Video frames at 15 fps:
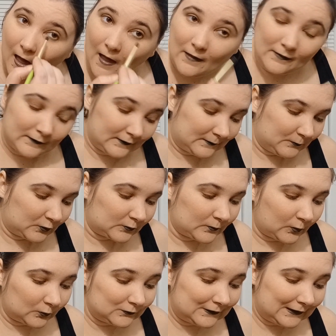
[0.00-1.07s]
It looks more
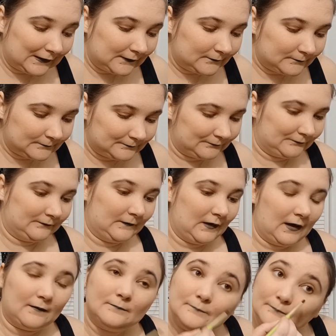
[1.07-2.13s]
moldy. Okay.